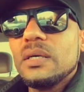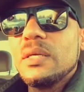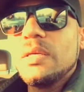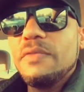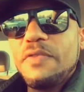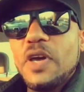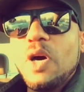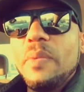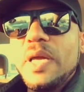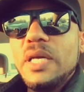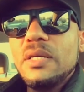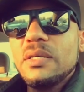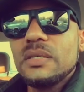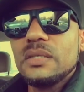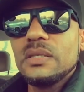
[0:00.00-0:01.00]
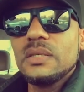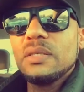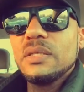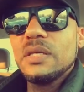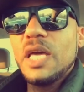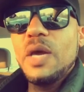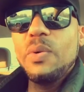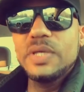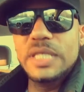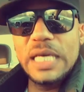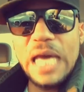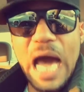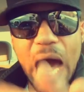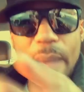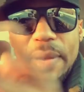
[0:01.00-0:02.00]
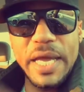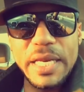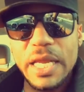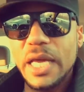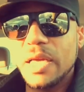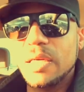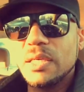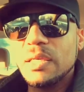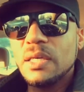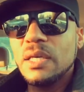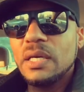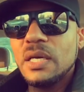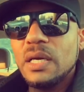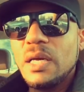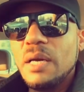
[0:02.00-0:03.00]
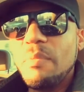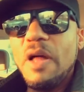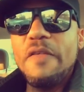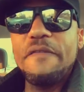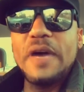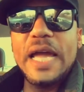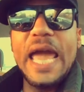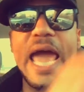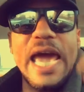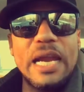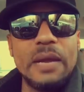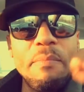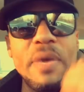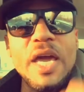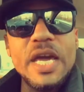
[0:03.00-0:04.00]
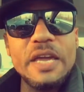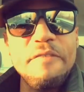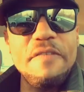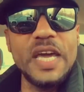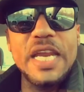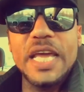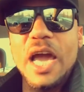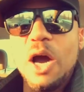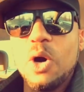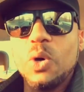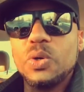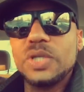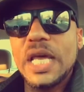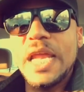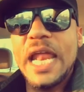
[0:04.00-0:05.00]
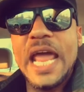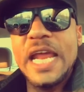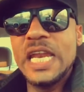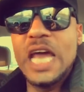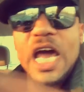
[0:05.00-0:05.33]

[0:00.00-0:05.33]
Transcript: You feel me? He was a comment nigga. Motherfucker had a million videos and ain't